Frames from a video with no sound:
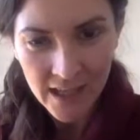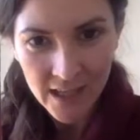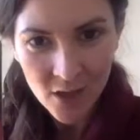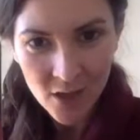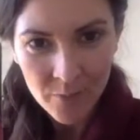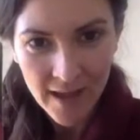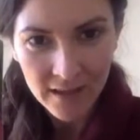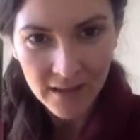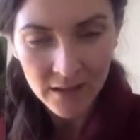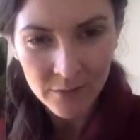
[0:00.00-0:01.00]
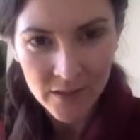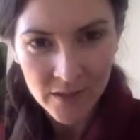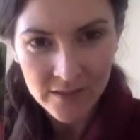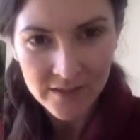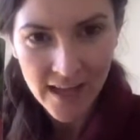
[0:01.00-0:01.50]
ego battle with
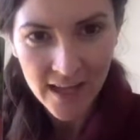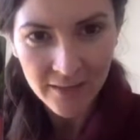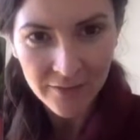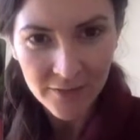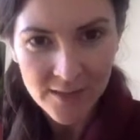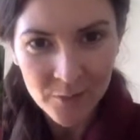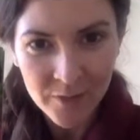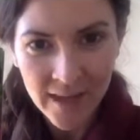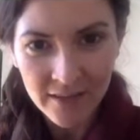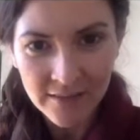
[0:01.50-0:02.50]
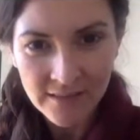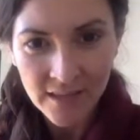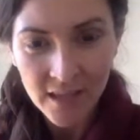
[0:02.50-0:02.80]
yourself or someone else.